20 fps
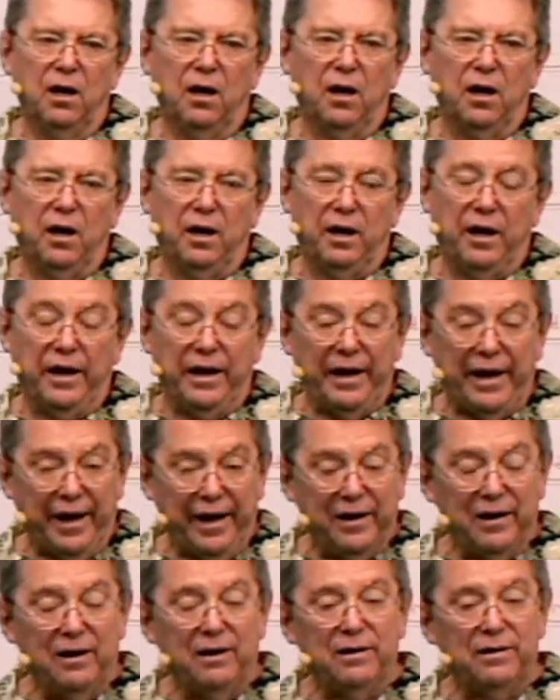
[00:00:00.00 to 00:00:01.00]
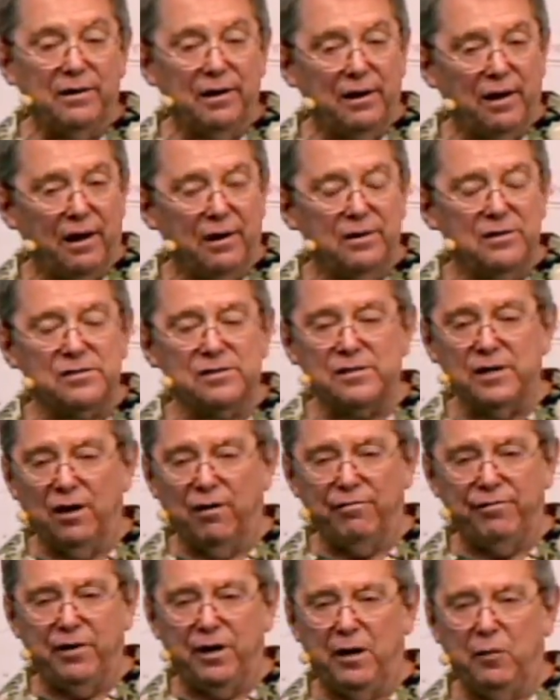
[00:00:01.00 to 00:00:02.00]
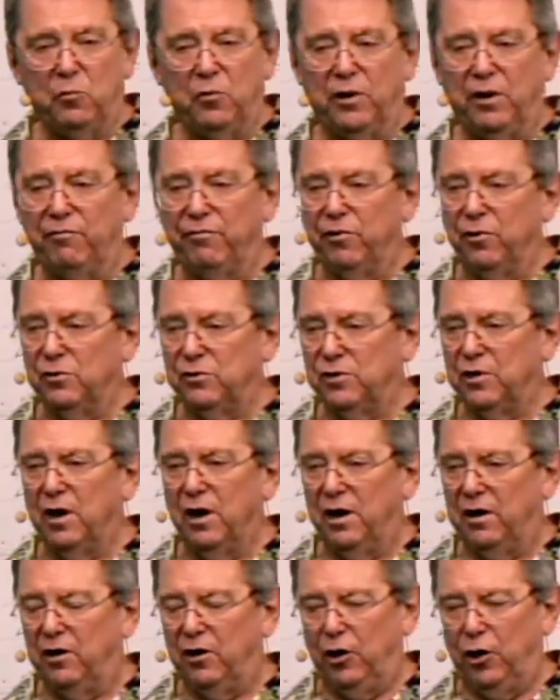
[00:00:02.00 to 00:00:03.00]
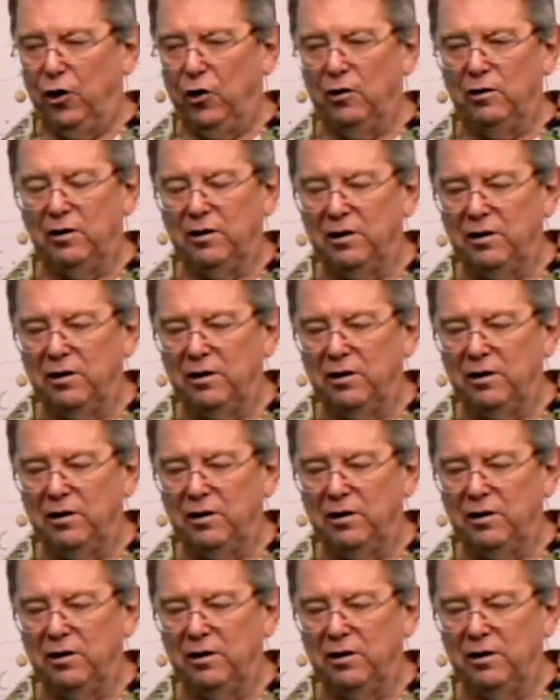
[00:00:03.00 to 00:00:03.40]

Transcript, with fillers: And he had a lot of self in him when he first got here.